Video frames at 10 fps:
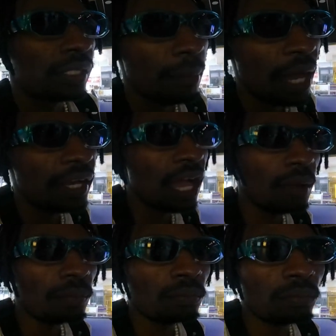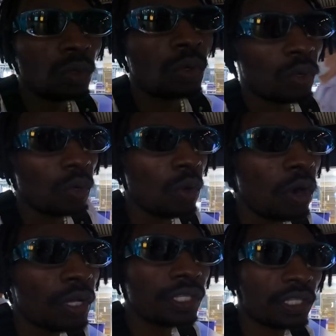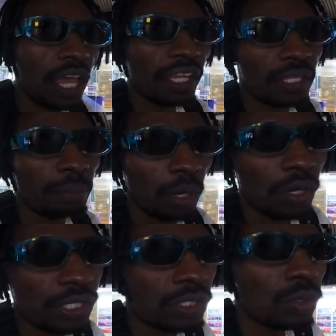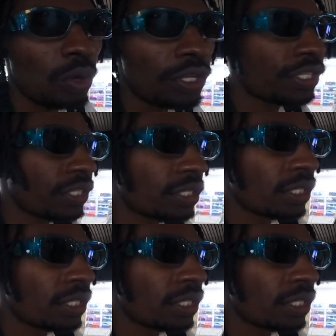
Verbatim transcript: the madam who was like the boss who was